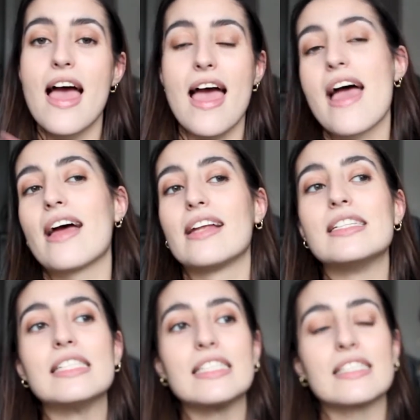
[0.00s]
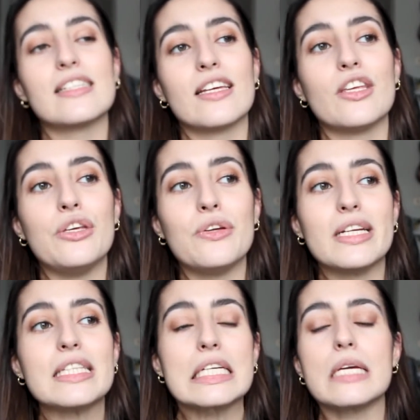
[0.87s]
And you
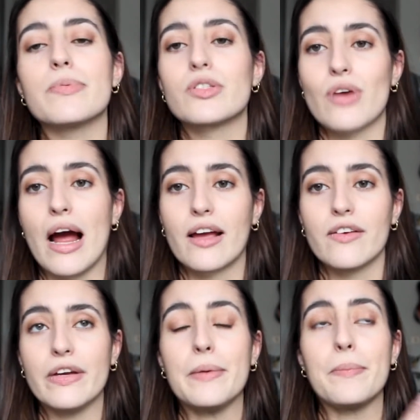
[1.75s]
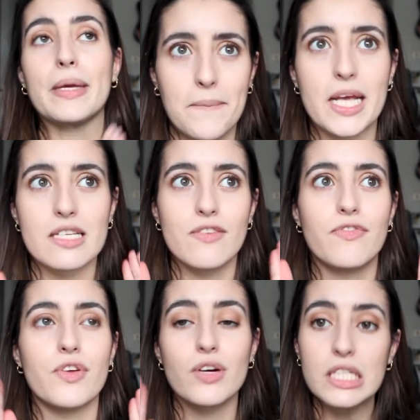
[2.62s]
need to keep a track of it, because
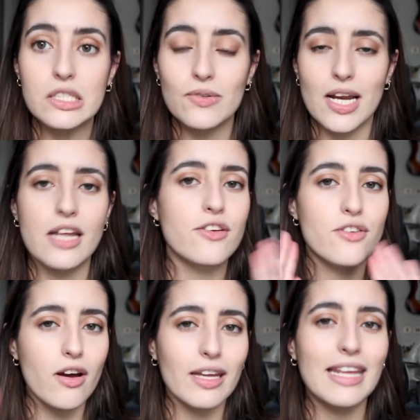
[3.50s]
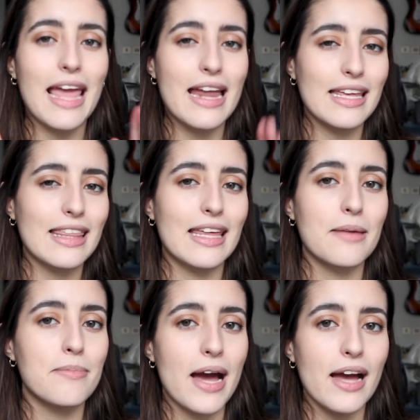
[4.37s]
if you're a student and you're not getting
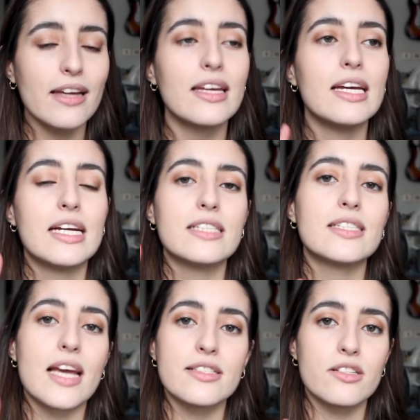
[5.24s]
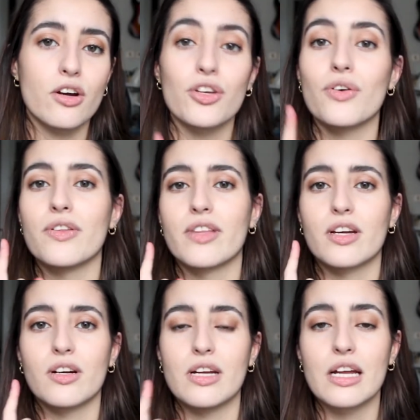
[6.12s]
anything back, chances are you're in
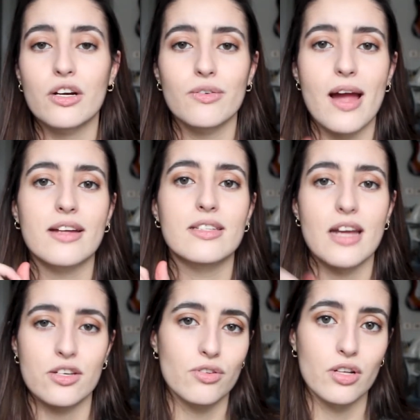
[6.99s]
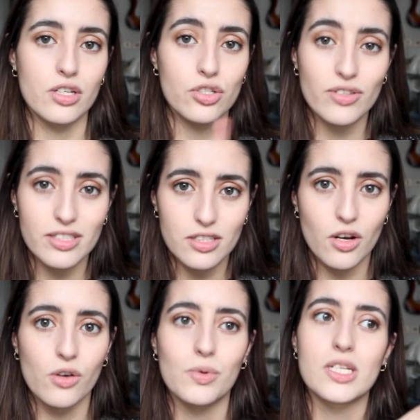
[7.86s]
the incorrect national insurance
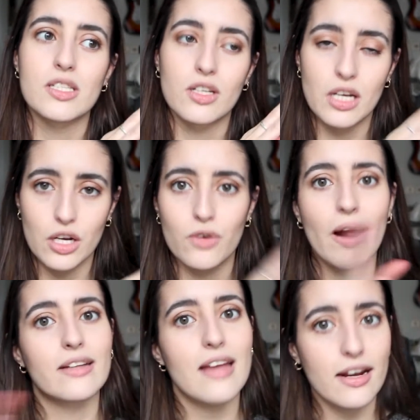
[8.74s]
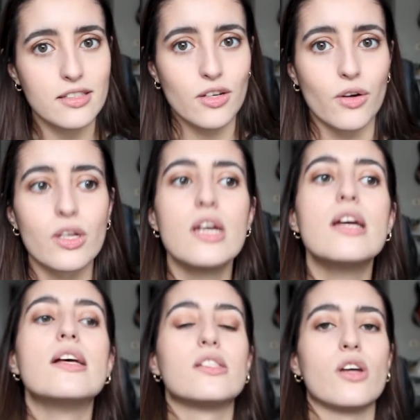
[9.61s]
code, which is the incorrect tax code.
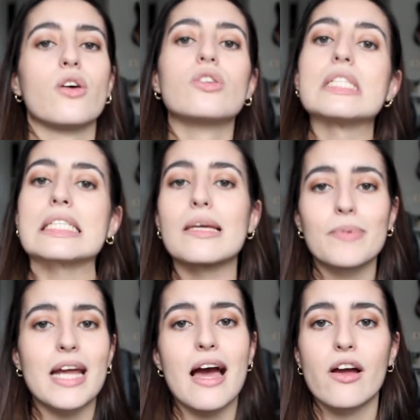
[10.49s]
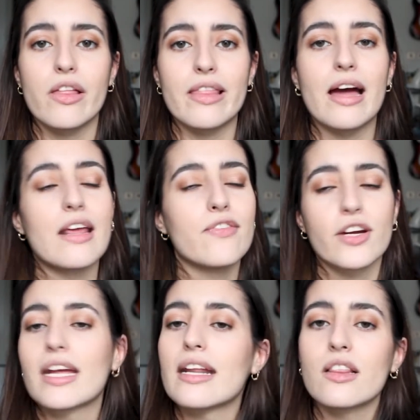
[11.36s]
So just keep an eye on that. If
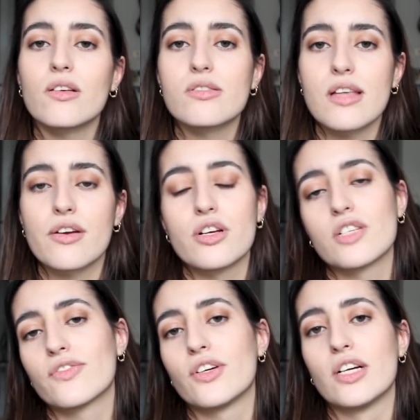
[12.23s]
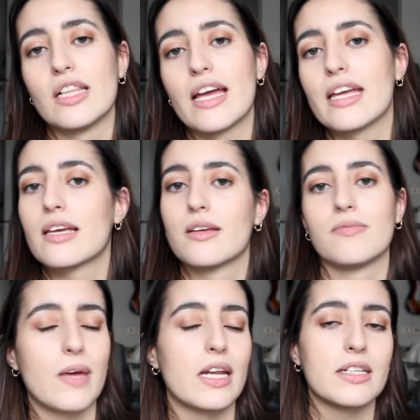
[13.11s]
you're getting those letters for like
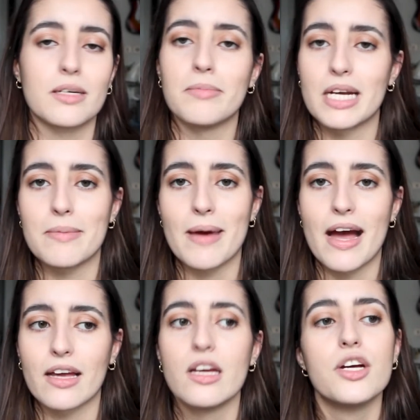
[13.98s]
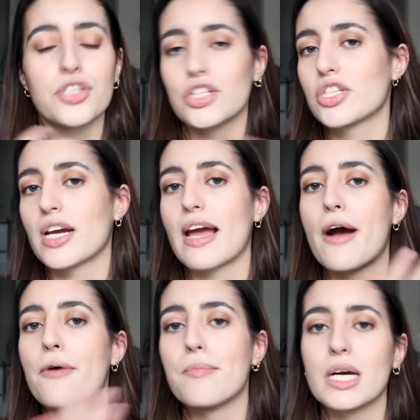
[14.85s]
getting some money back, just check
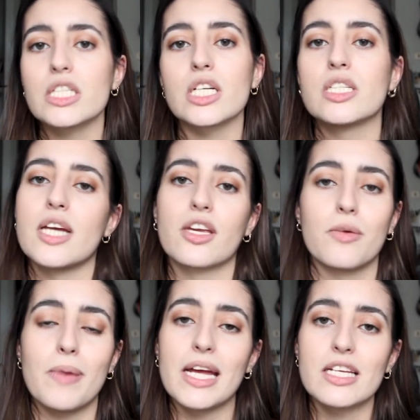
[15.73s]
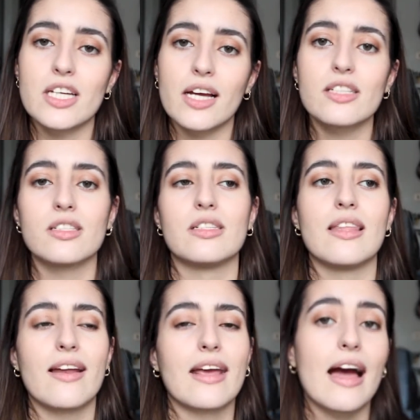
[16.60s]
how much and check your paychecks to see
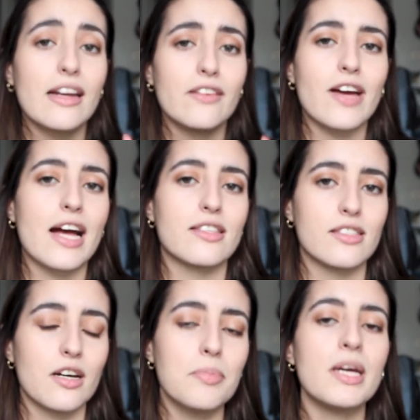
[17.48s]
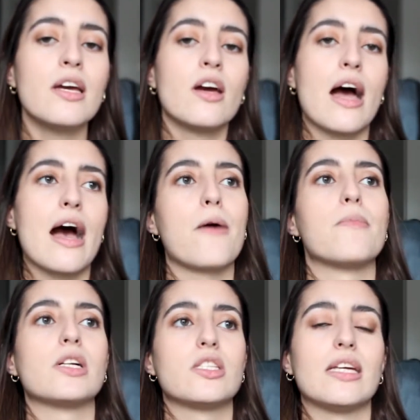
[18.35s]
that it kind of adds up, how
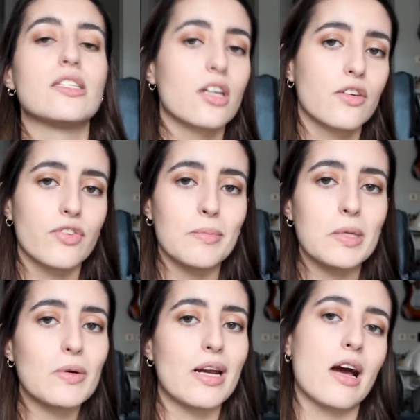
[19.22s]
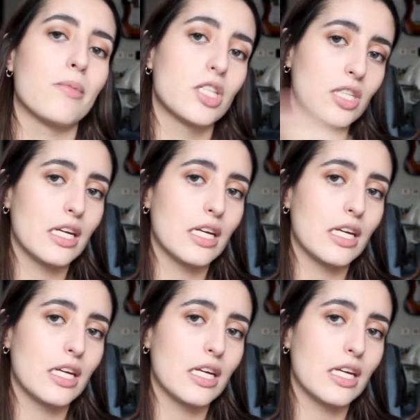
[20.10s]
much they took from you and how much